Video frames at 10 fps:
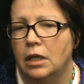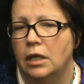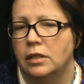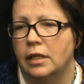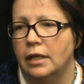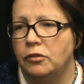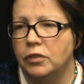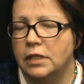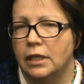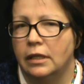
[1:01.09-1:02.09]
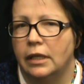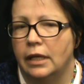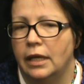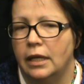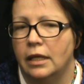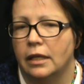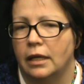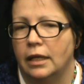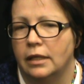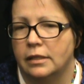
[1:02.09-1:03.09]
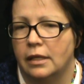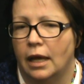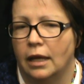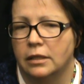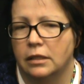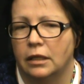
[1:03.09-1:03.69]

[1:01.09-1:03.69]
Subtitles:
So the interesting thing here is that